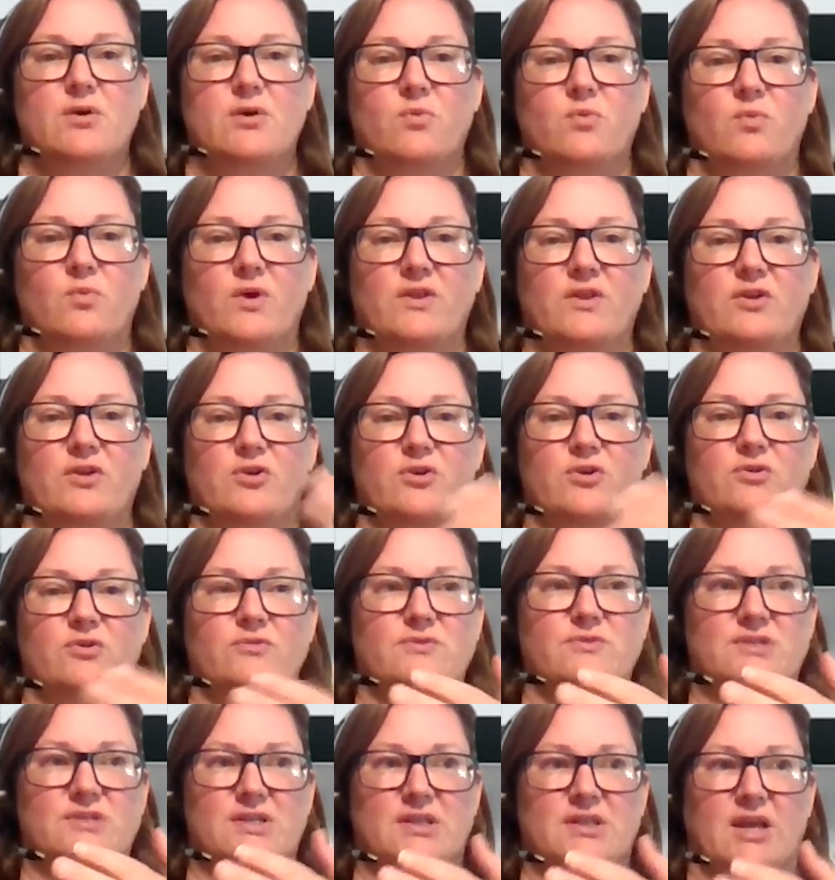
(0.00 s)
when you're
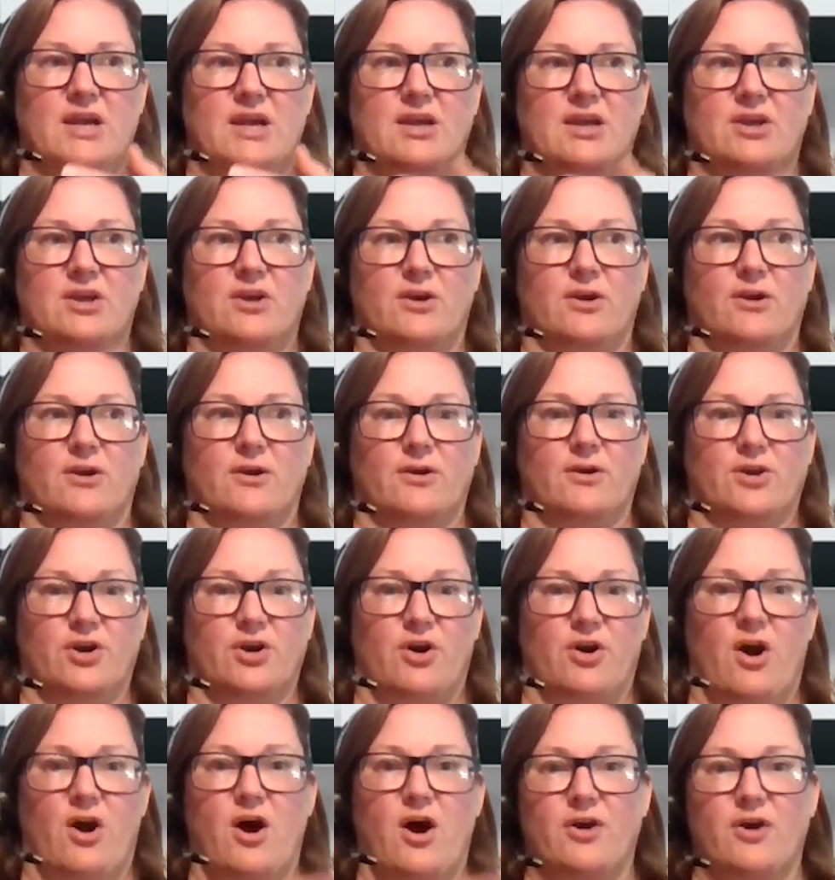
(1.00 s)
using like your
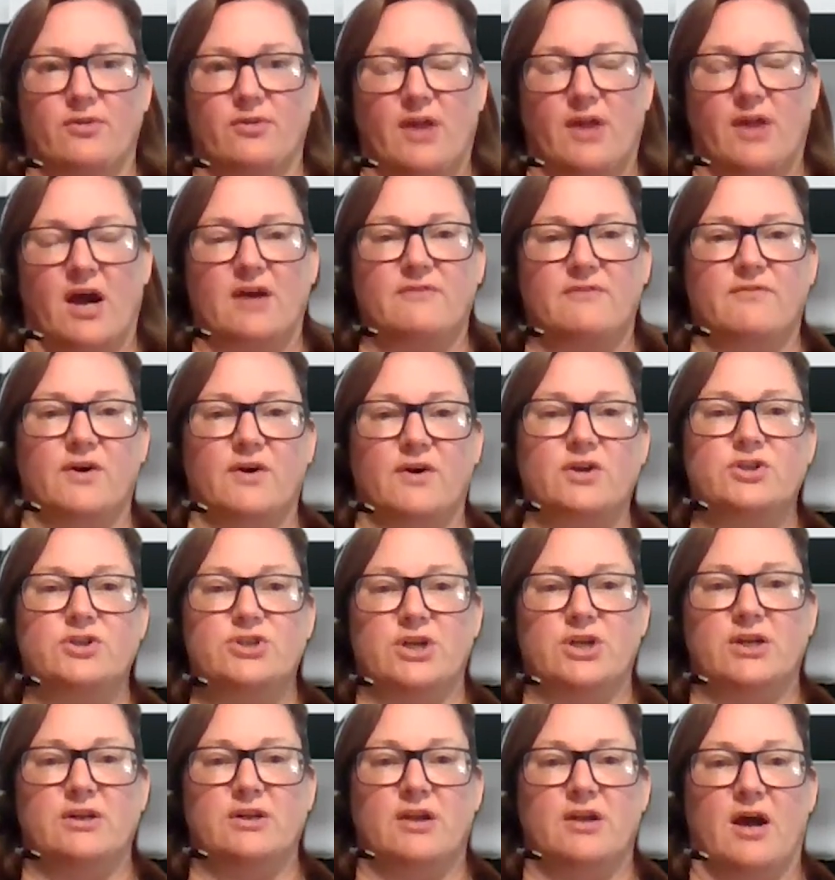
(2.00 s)
auto lock
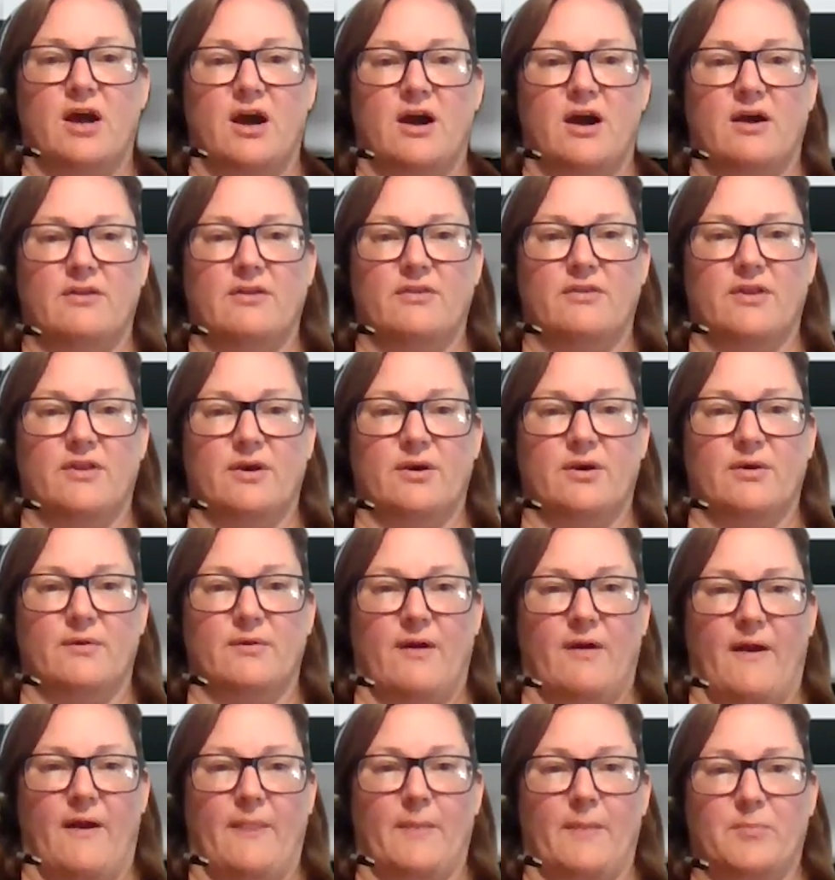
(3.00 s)
function on
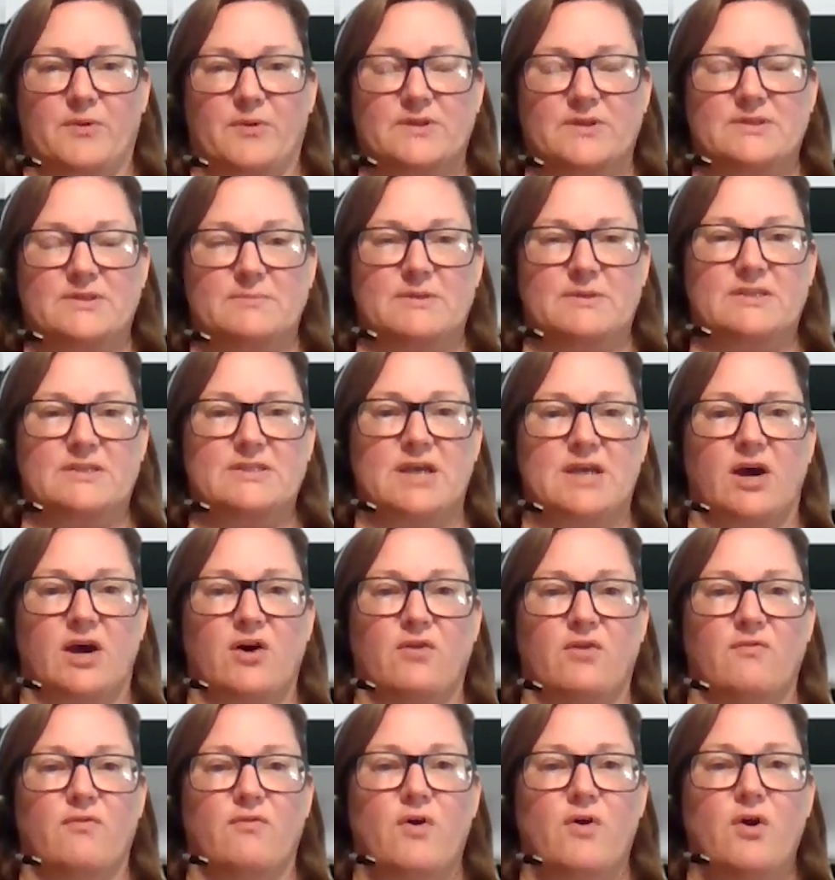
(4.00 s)
the prism
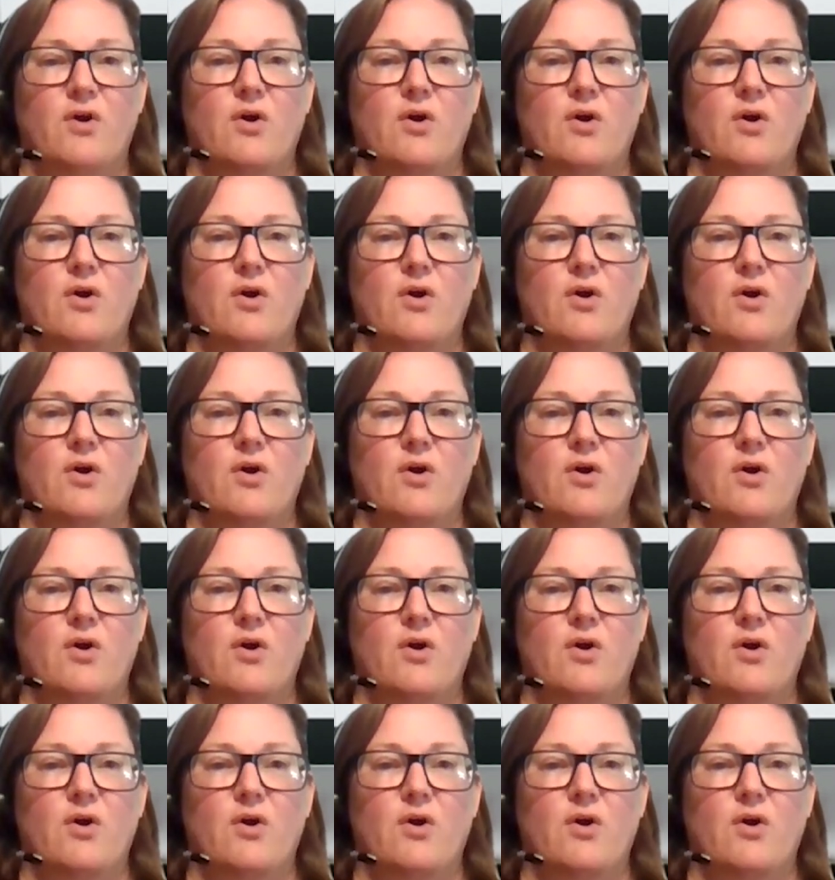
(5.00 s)
itself,